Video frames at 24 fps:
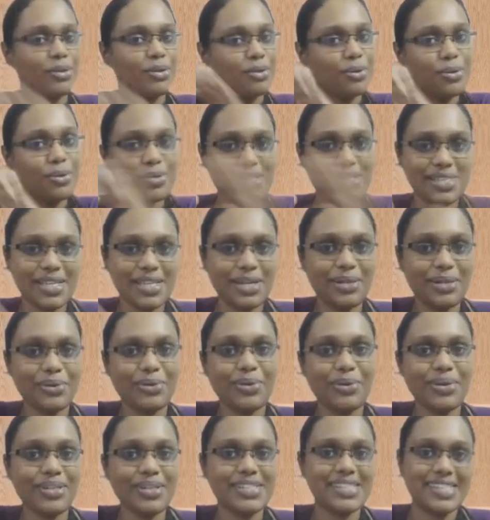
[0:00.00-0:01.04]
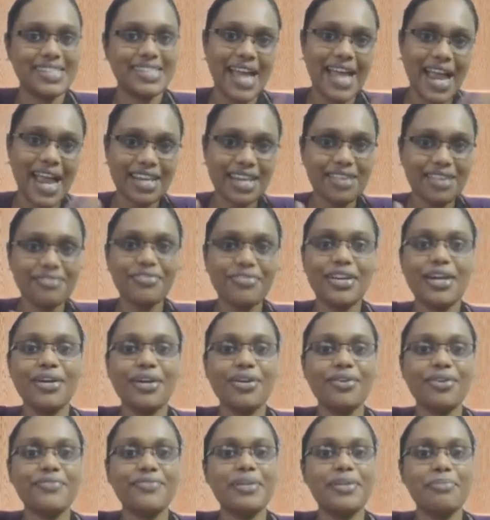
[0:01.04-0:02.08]
Close the door, stand in
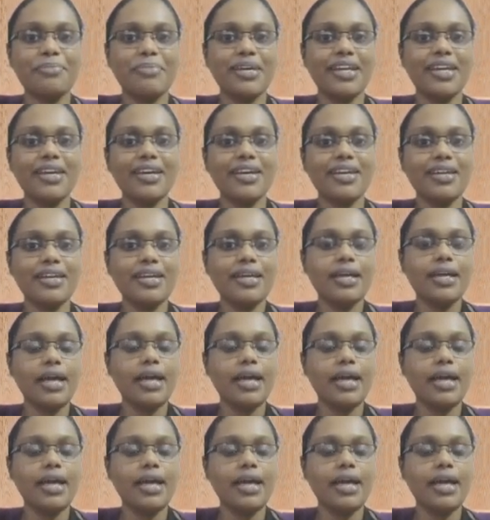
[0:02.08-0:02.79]
front of the mirror,